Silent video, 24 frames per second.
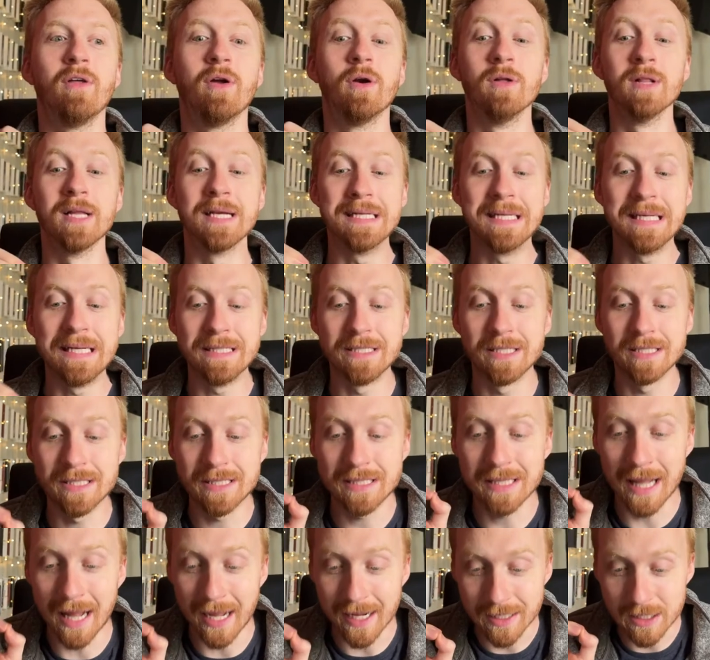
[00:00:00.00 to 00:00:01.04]
that only needs
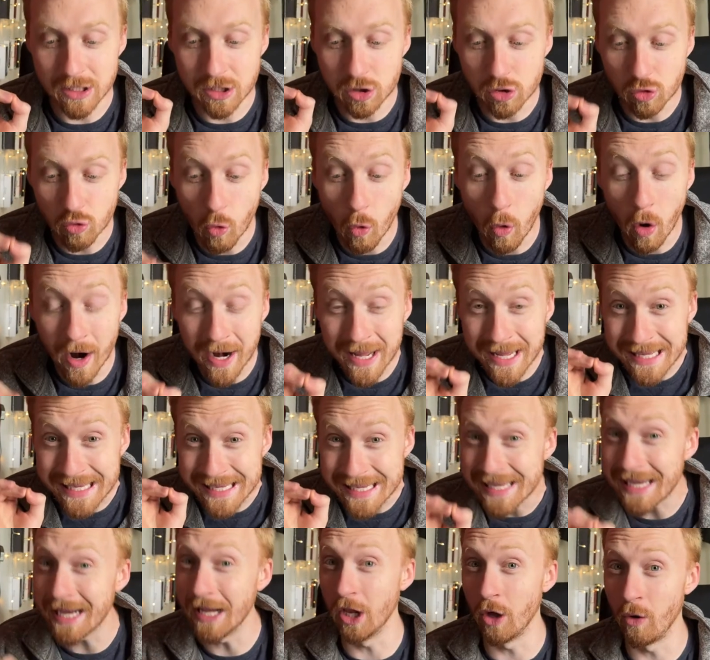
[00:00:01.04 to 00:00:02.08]
like 20
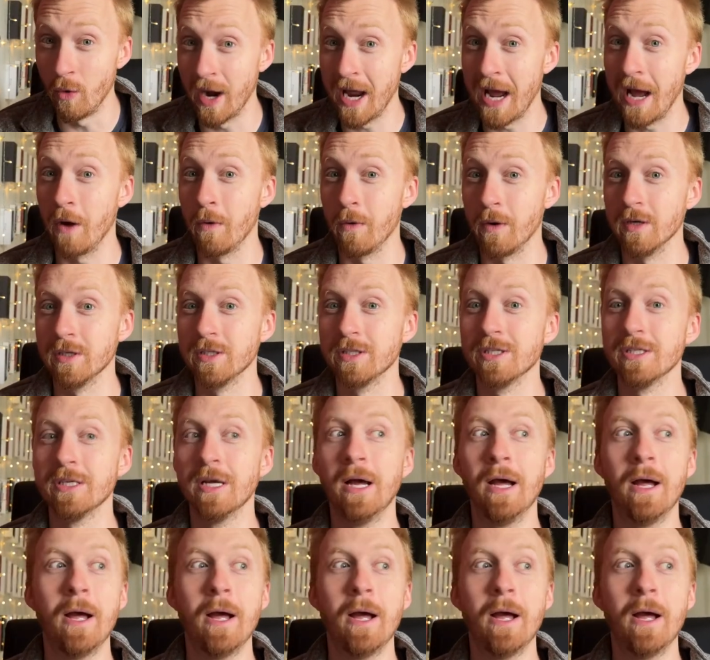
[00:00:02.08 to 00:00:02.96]
kilowatt hours.